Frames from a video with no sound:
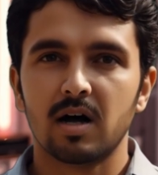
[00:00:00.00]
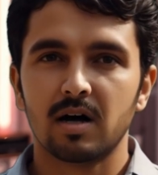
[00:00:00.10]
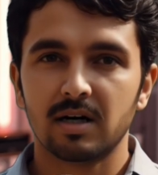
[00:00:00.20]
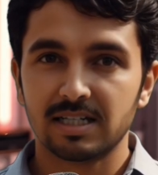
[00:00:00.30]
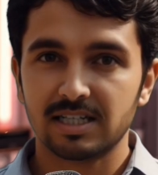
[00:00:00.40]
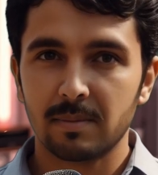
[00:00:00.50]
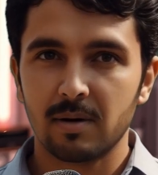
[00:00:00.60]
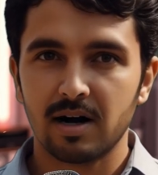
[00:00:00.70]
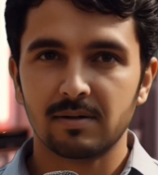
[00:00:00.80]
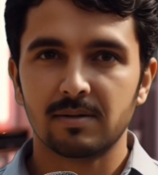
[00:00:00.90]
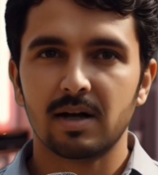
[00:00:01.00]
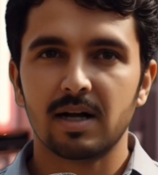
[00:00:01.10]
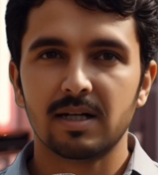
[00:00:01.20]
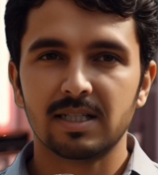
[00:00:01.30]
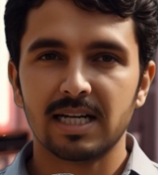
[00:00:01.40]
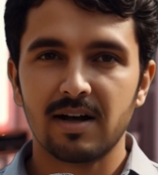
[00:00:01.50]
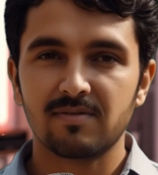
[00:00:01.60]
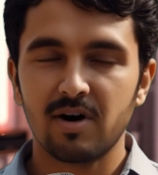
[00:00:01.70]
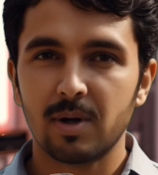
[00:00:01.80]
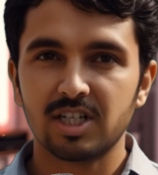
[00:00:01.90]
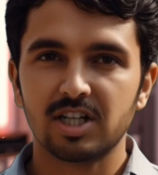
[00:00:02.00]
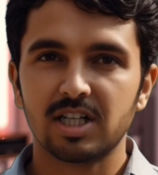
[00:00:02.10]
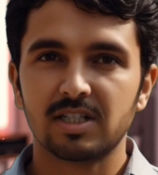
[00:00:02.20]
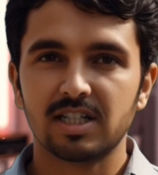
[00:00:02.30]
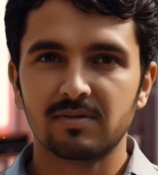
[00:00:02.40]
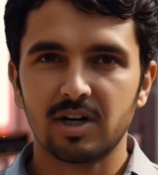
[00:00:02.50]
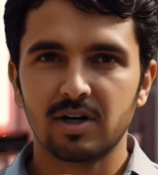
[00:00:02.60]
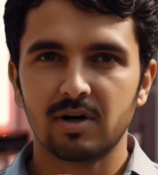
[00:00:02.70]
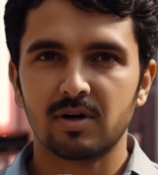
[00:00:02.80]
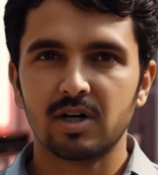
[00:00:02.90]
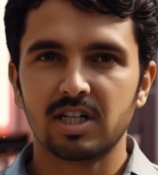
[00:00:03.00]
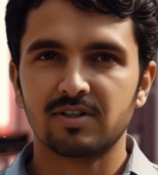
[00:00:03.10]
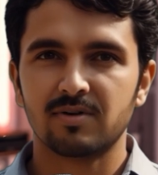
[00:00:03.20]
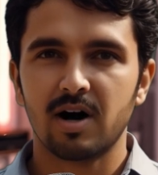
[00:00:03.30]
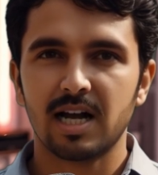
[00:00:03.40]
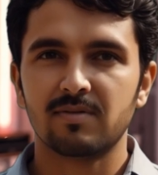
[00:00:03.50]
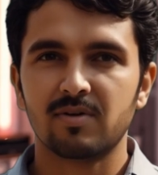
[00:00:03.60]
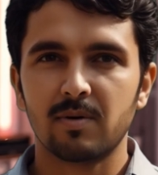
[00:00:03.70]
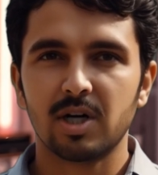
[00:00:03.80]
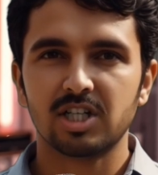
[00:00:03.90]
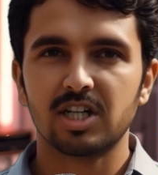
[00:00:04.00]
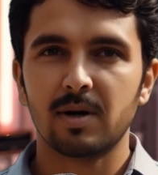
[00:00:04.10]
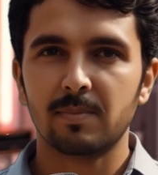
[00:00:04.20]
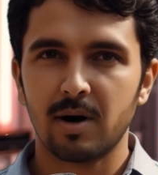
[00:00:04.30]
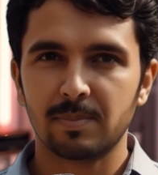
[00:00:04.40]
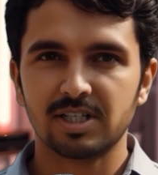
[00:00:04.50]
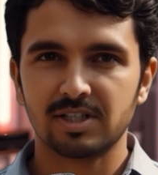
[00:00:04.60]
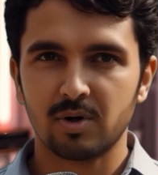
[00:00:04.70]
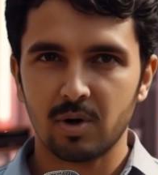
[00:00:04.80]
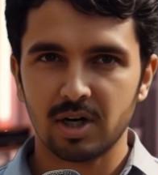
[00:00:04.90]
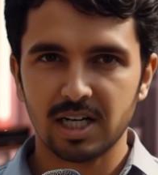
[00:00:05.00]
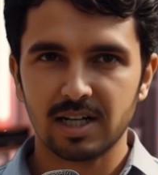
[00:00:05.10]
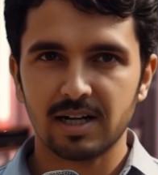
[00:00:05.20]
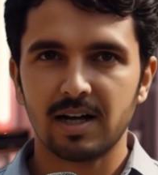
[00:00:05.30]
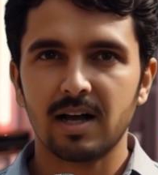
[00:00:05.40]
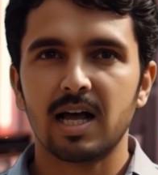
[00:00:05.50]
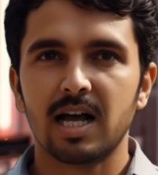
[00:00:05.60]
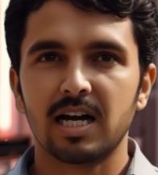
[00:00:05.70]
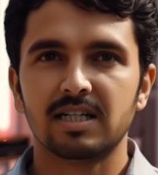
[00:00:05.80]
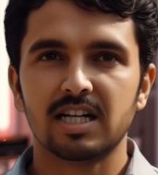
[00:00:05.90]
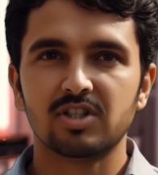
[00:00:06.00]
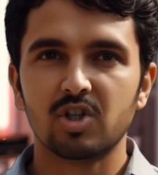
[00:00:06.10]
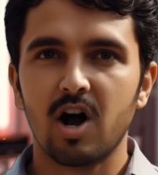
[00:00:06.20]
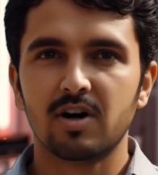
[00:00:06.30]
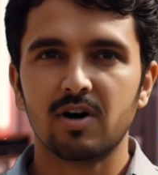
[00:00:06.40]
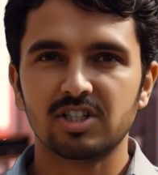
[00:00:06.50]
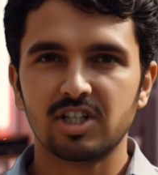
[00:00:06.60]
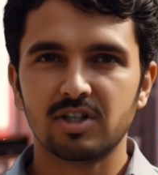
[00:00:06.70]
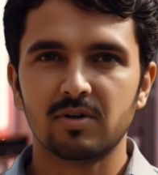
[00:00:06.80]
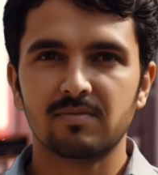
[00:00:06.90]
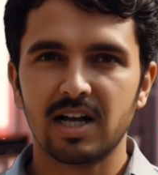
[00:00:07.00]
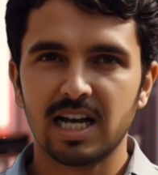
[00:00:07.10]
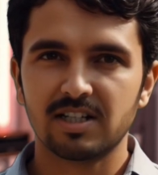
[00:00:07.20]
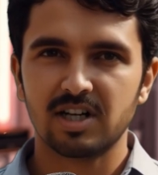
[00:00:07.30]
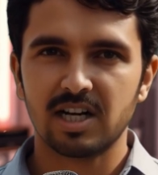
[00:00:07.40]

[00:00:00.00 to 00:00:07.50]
Disclaimer: the information in this video is for informational purposes only. It does not constitute financial